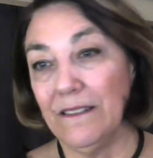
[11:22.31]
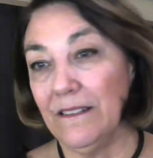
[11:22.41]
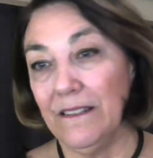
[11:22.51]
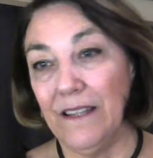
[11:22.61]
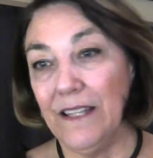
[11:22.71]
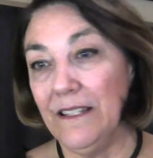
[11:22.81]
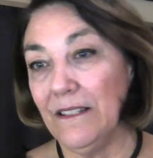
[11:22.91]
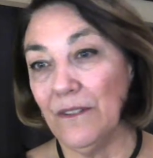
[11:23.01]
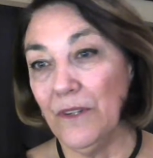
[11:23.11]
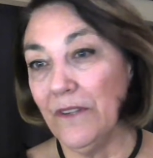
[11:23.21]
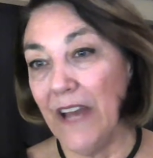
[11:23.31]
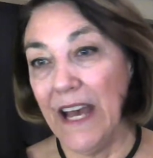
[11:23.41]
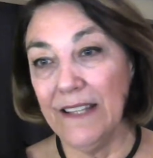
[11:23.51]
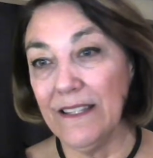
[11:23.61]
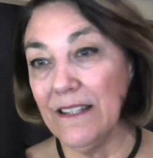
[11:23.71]
any sort of
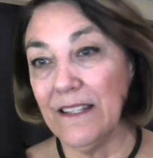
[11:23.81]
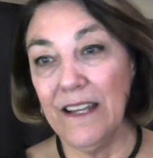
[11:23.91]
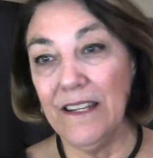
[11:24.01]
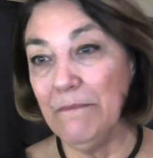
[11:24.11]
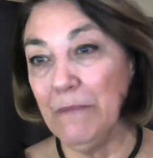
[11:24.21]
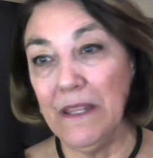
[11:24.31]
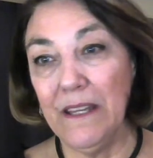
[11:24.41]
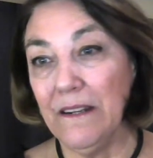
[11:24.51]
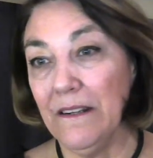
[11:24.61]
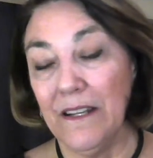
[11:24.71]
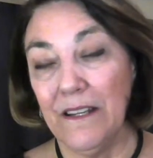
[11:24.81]
asset tied up in there.